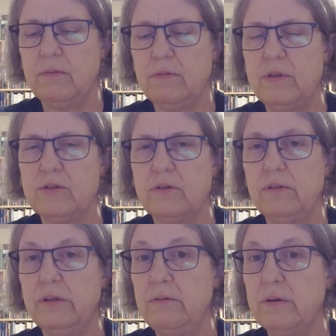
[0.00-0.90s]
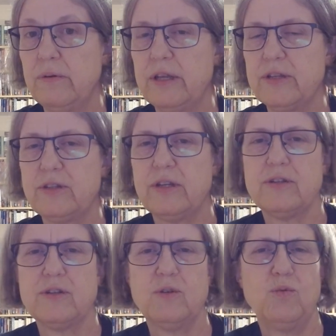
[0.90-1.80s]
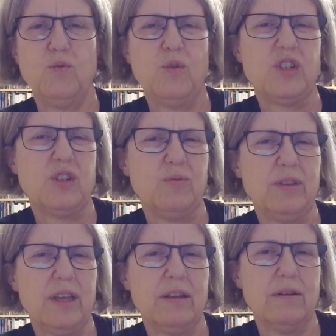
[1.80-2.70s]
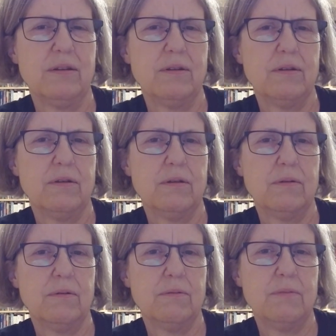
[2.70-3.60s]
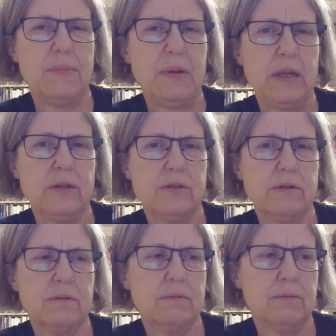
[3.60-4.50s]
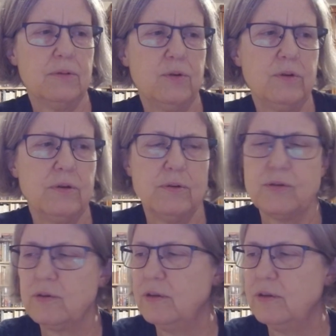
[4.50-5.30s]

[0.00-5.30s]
these are literary essays. I should read that. Maybe next. Who knows?